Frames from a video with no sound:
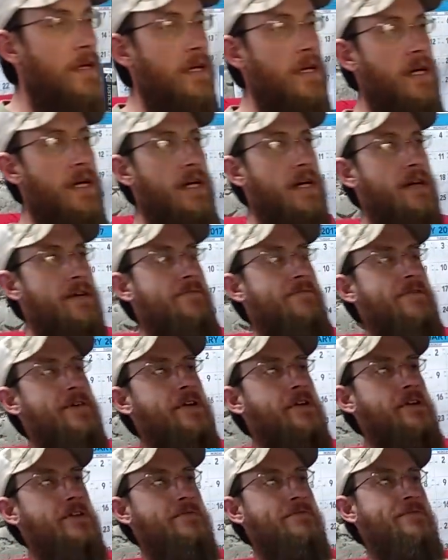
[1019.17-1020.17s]
Uh, I
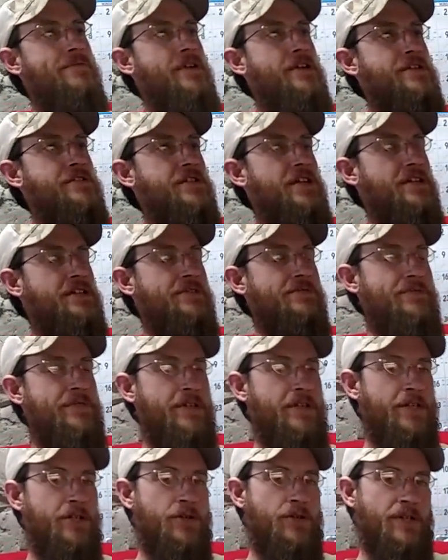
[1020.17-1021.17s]
figured to finish out the
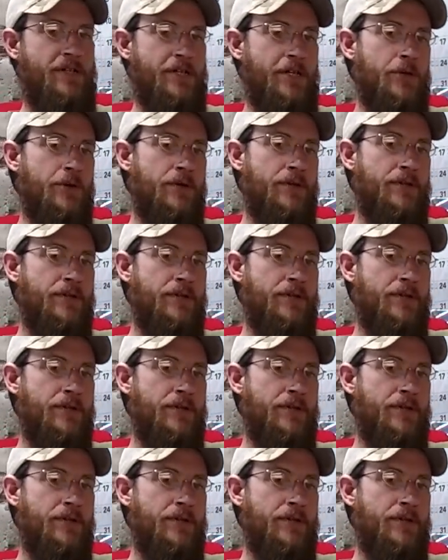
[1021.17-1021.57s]
video I'd go